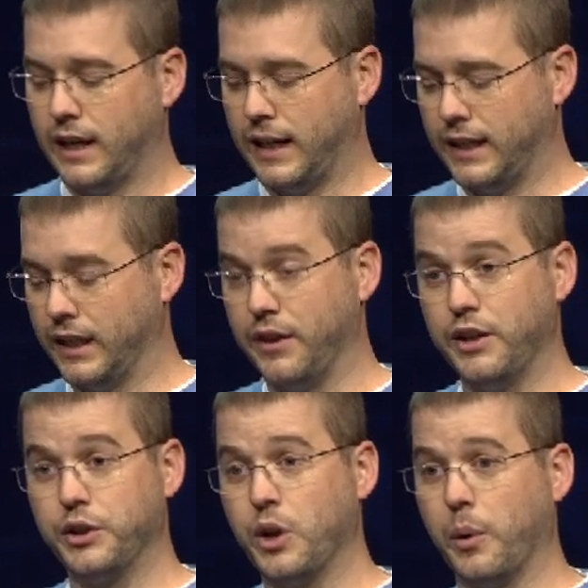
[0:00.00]
And
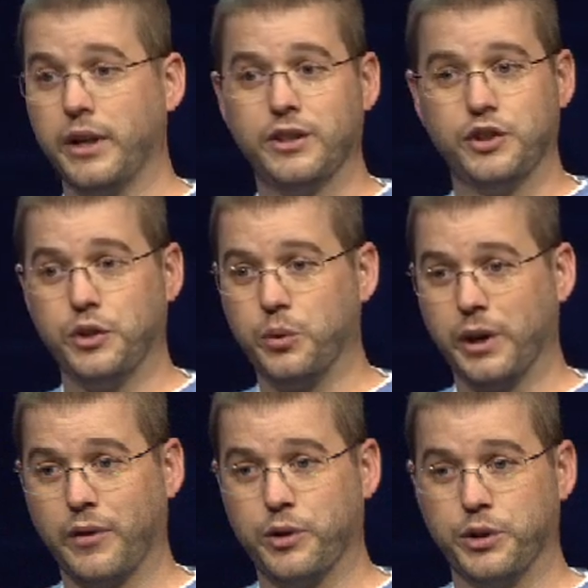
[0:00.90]
then you go in and do
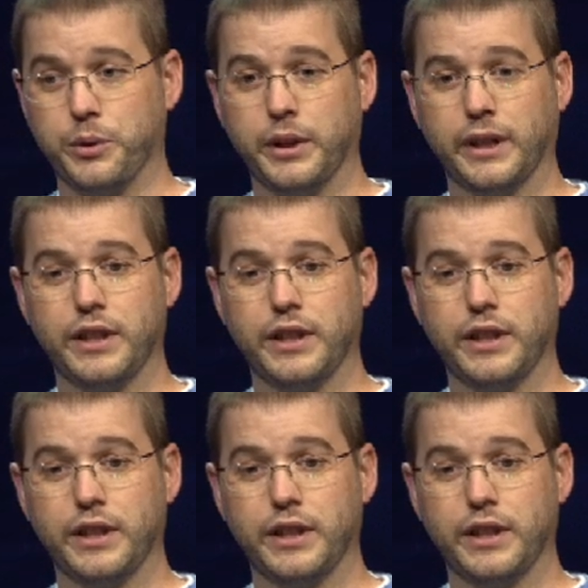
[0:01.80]
whatever you're doing,